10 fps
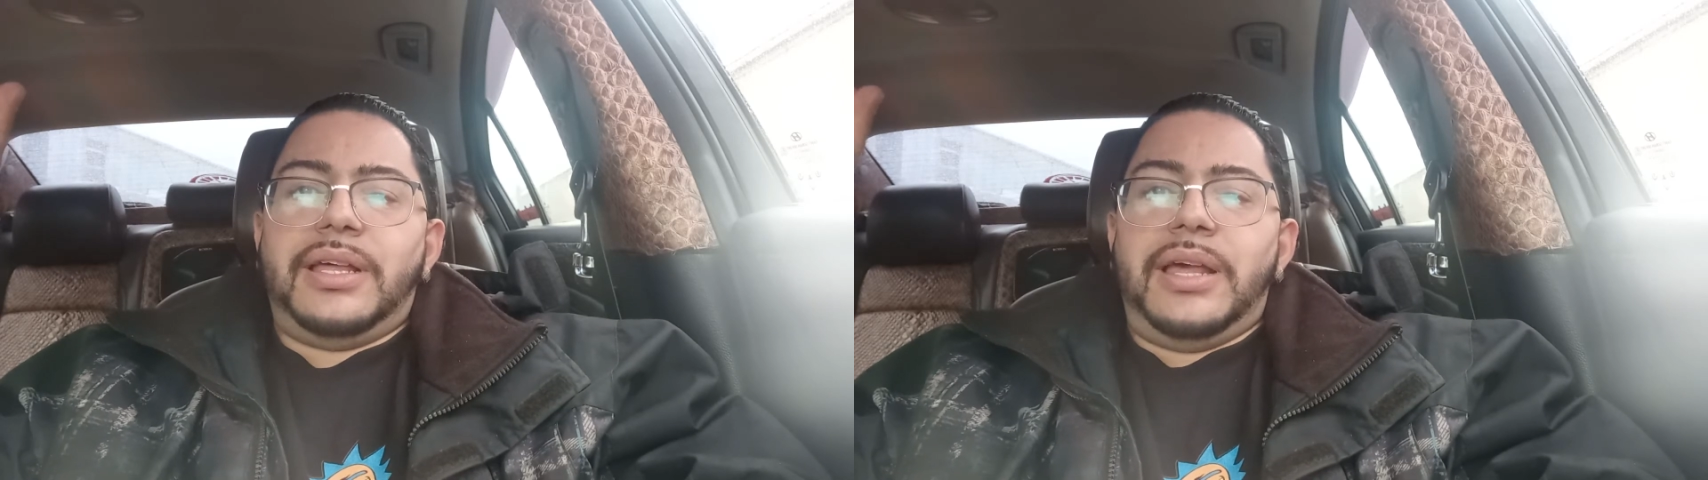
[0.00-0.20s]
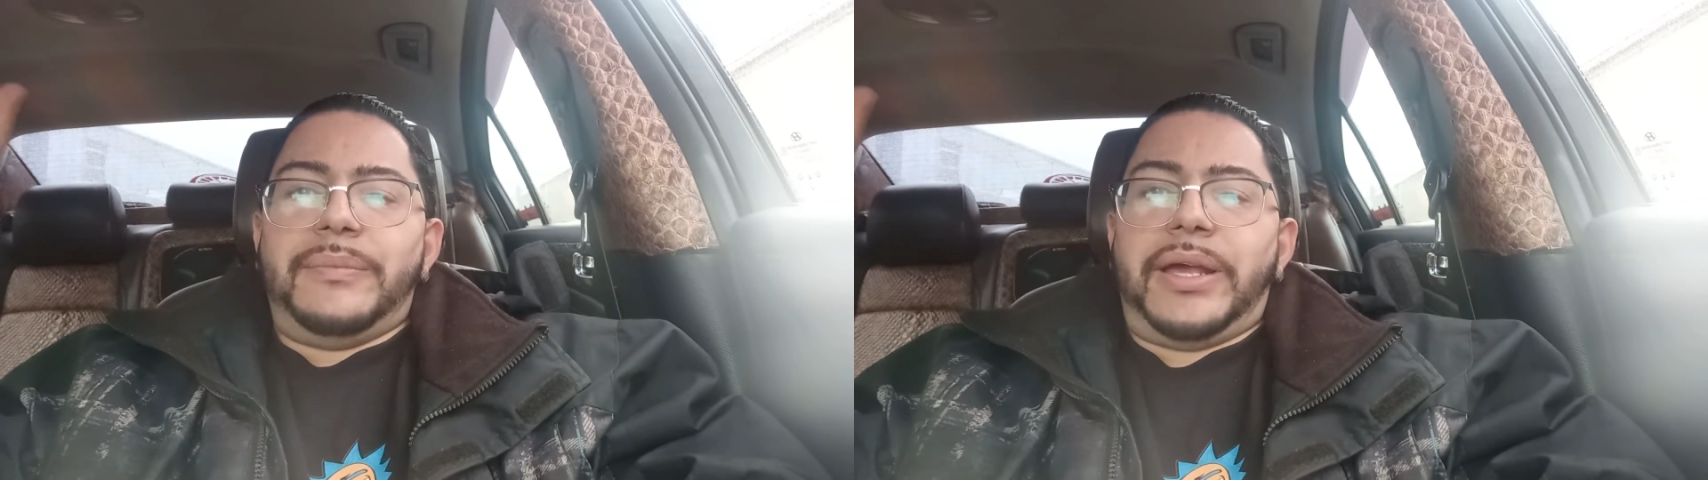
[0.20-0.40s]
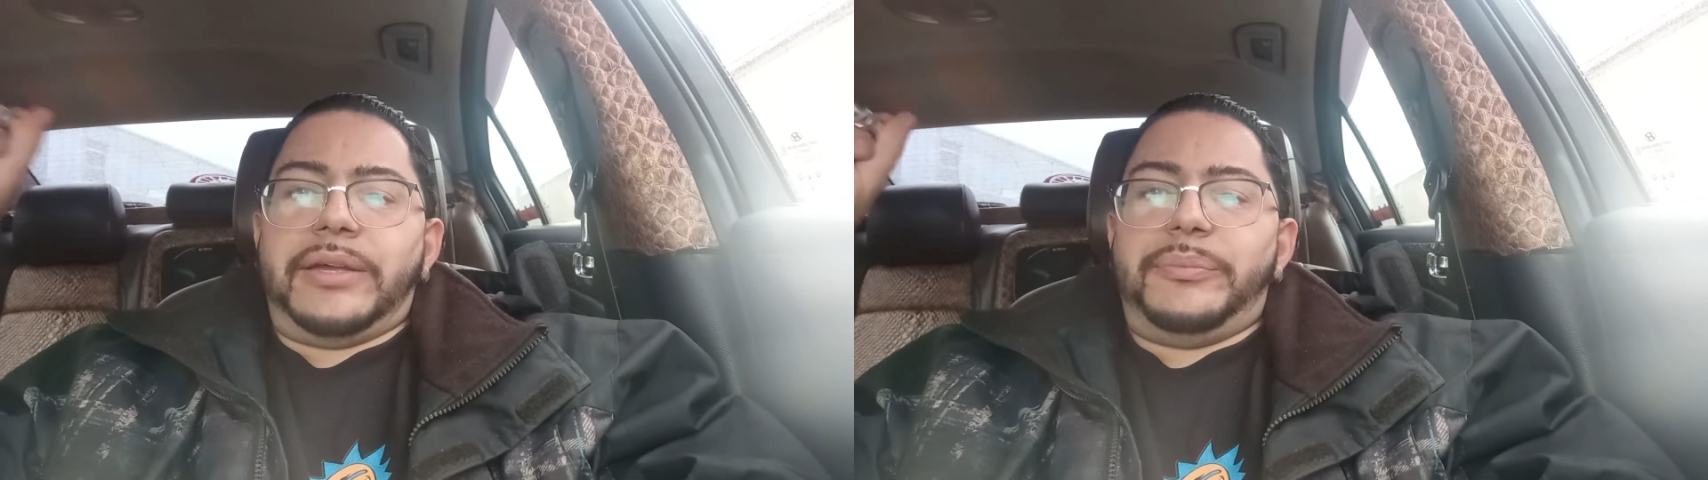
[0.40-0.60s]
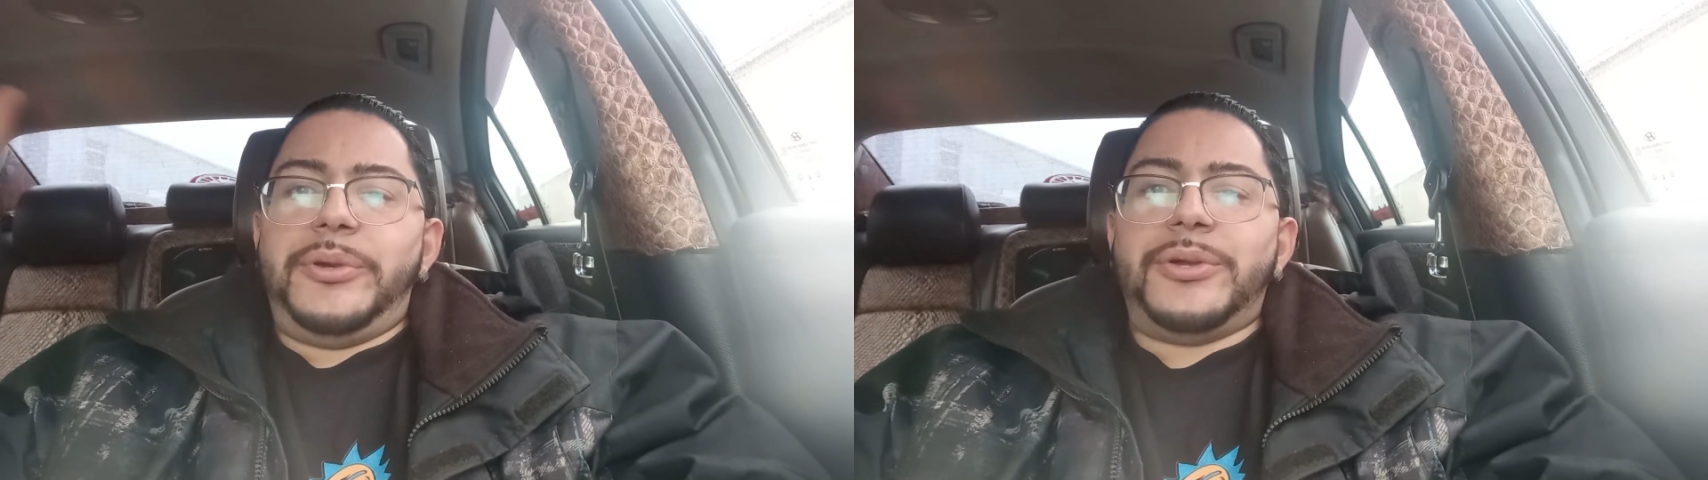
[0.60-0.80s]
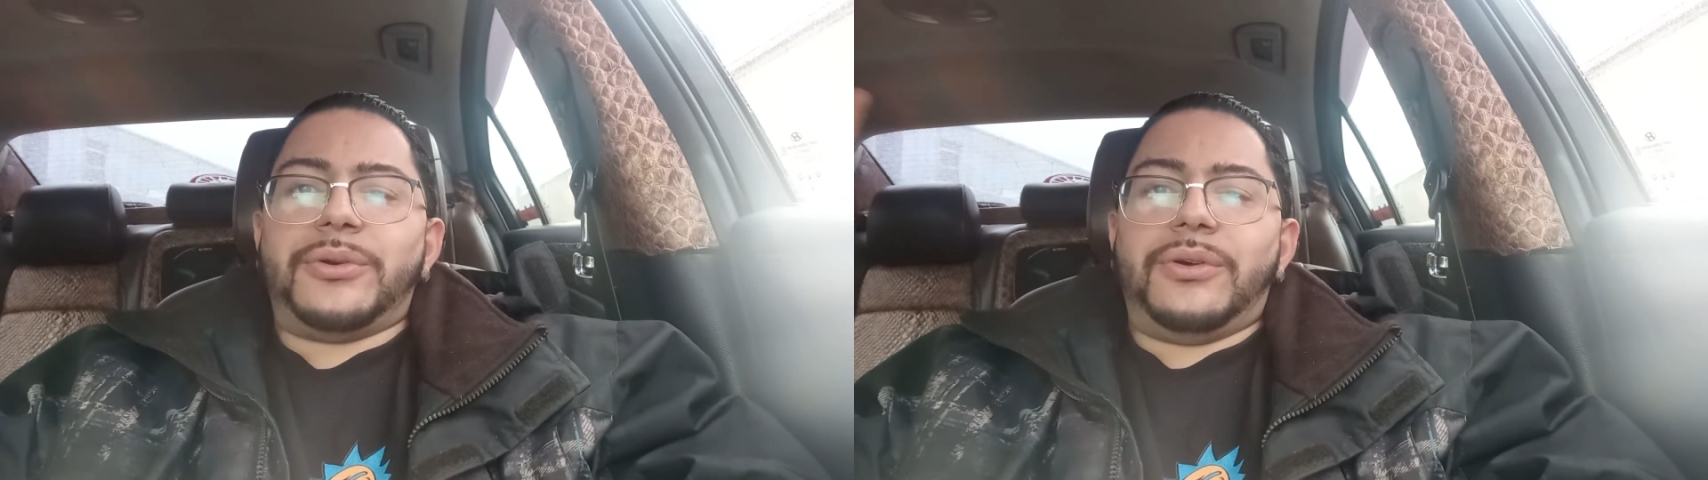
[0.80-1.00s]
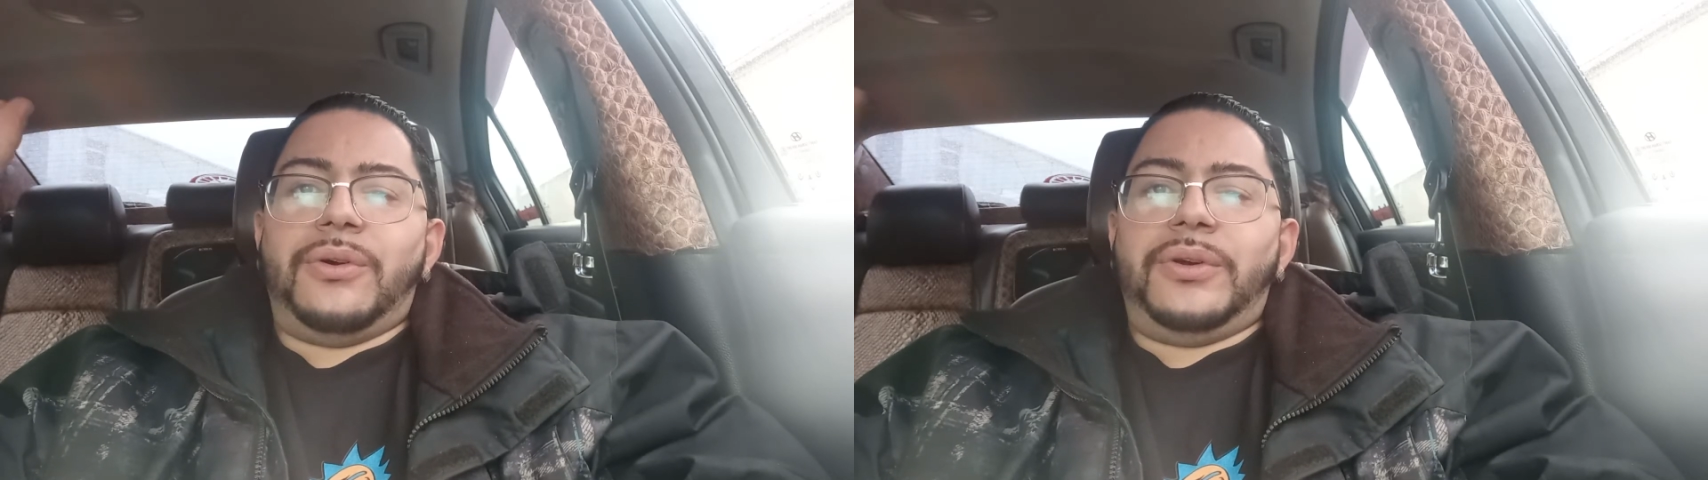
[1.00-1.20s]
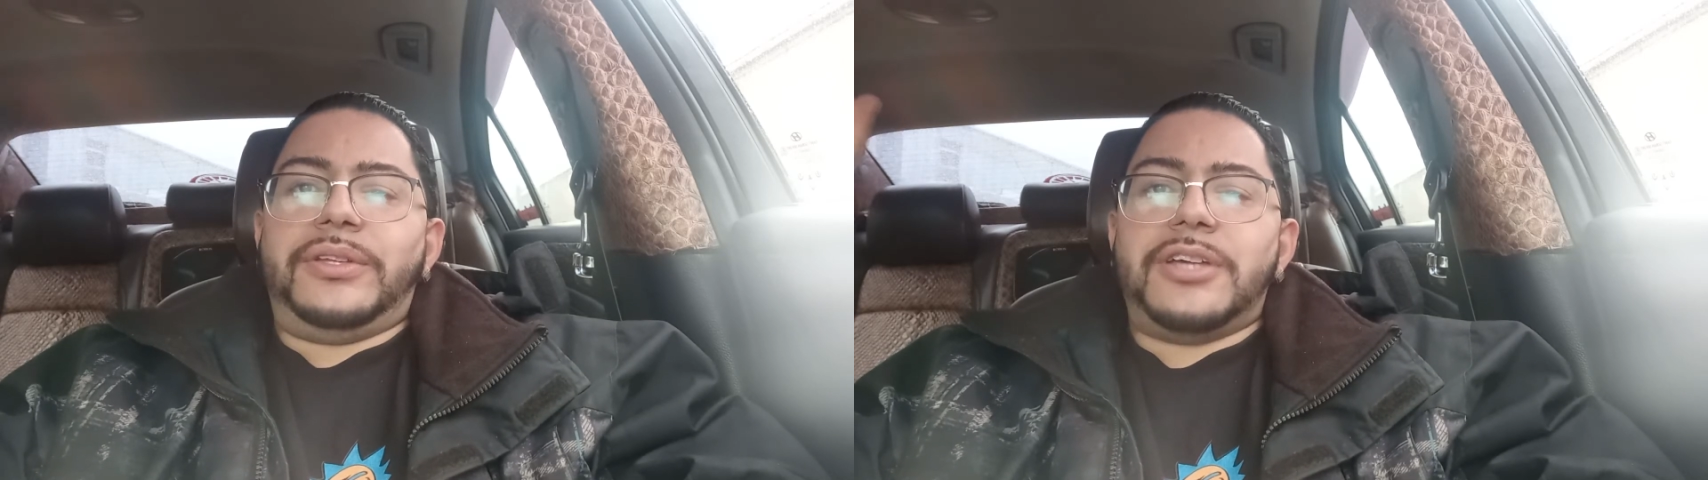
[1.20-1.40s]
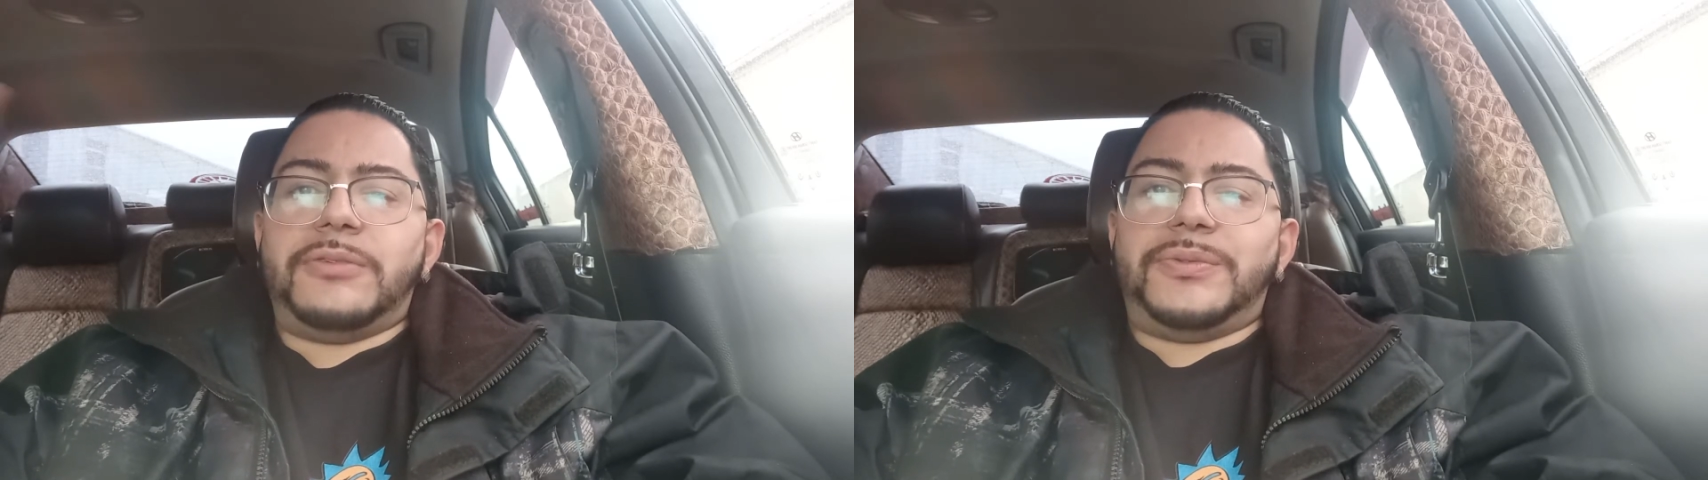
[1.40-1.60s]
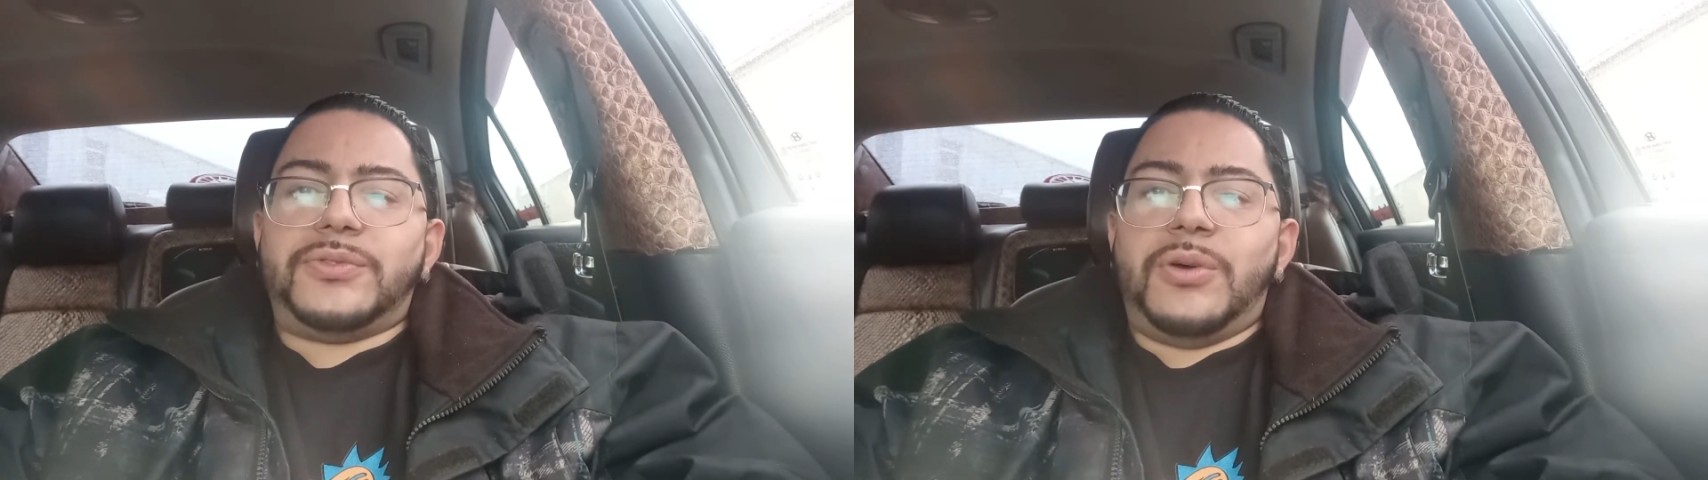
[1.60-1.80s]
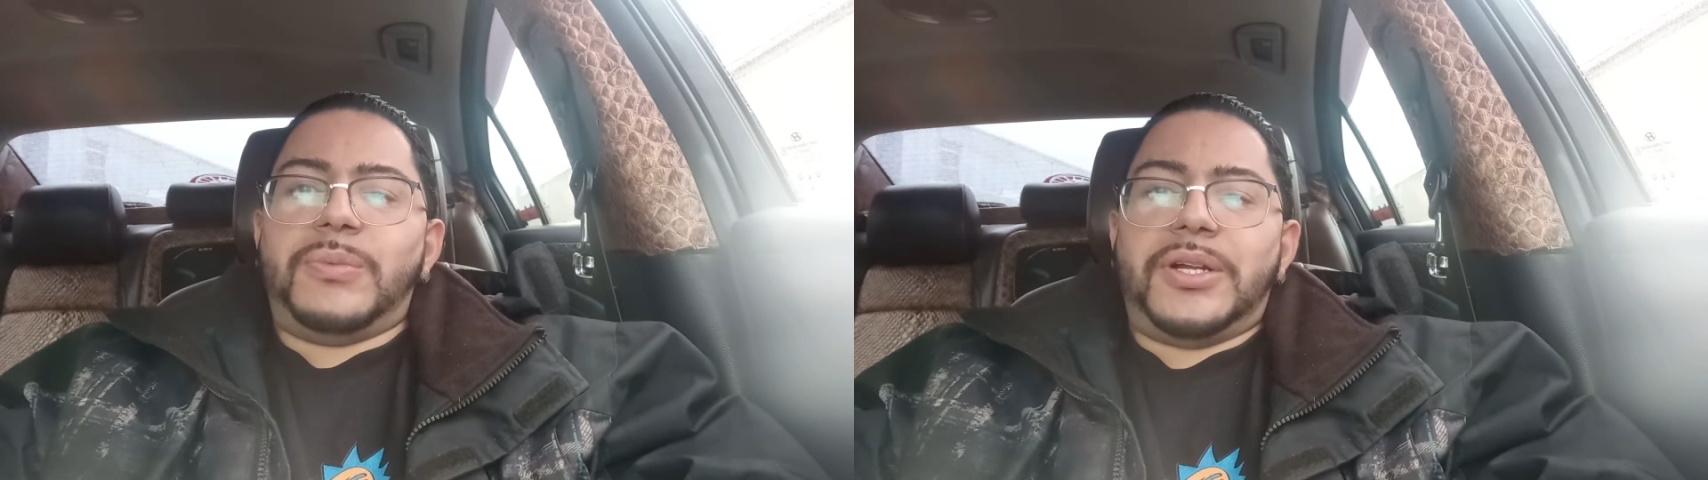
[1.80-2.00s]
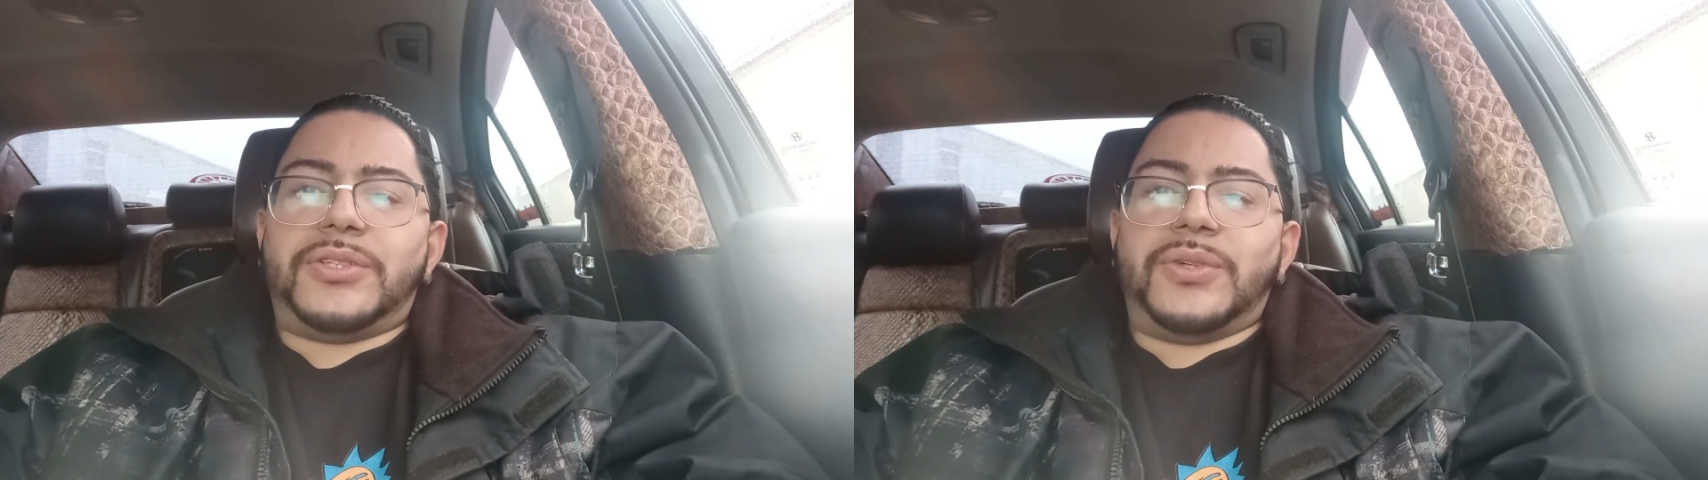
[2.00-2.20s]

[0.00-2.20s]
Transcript: and my computer only tells me so much.